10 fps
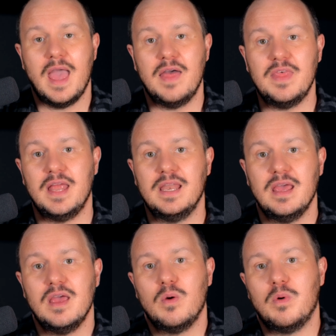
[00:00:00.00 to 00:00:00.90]
And then
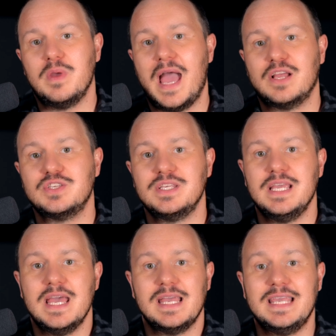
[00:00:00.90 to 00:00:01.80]
when we actually
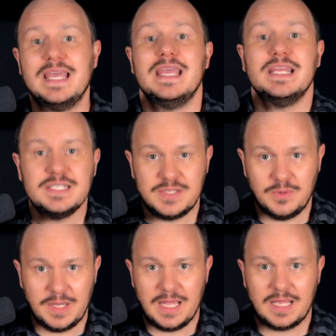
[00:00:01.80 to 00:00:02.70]
get into
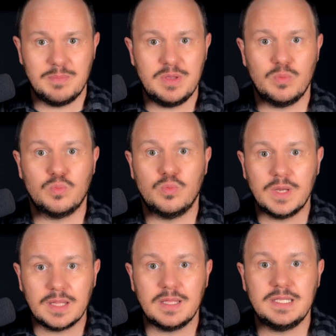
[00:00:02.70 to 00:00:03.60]
it, it can be
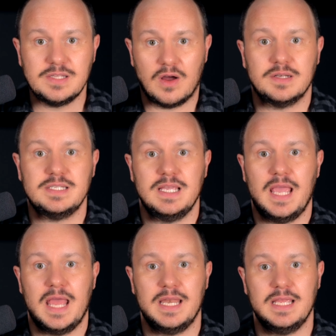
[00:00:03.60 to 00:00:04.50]
really daunting
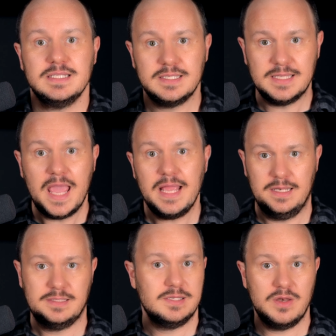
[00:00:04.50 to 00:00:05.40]
and insane
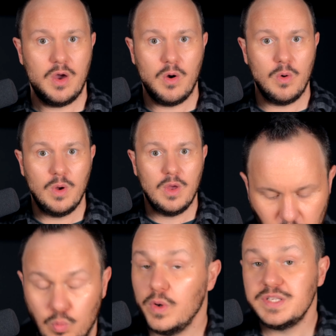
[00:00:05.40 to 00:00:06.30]
to know
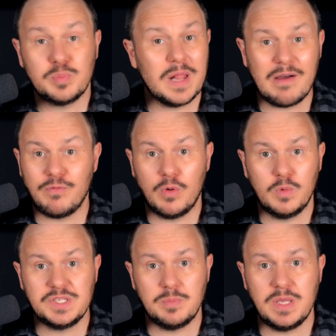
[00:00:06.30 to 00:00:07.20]
which platform we
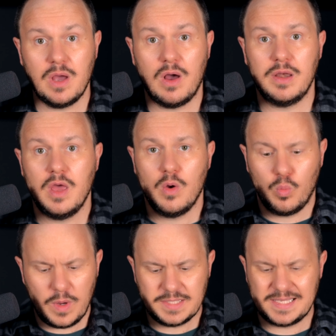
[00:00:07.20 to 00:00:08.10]
should be on,
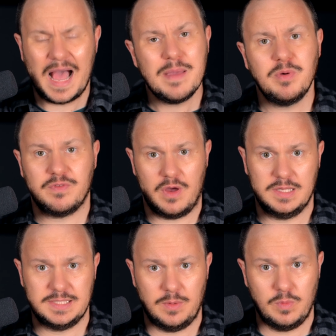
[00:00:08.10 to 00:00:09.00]
what type of
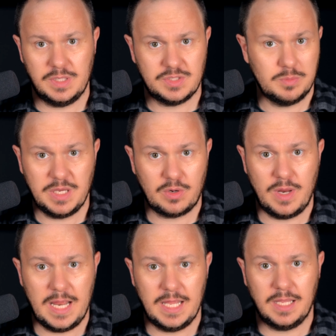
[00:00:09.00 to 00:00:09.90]
content we should be
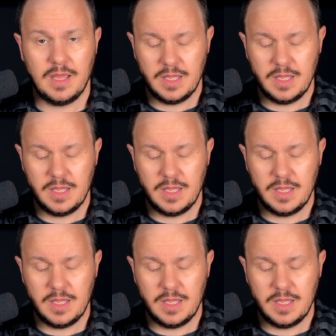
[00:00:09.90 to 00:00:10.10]
creating.